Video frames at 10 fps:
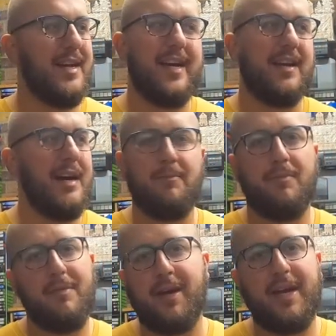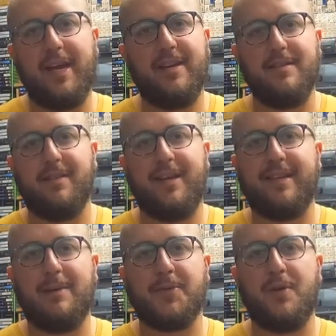Like,
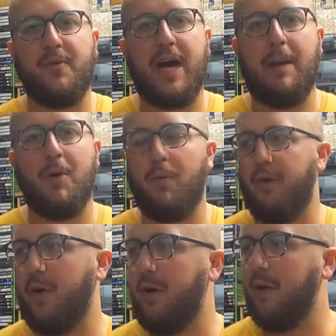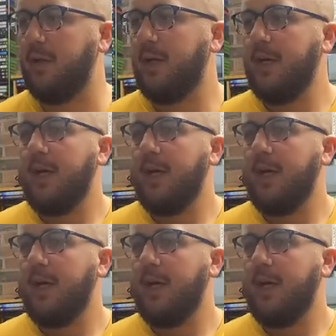it's absolutely fine. I'm not at all.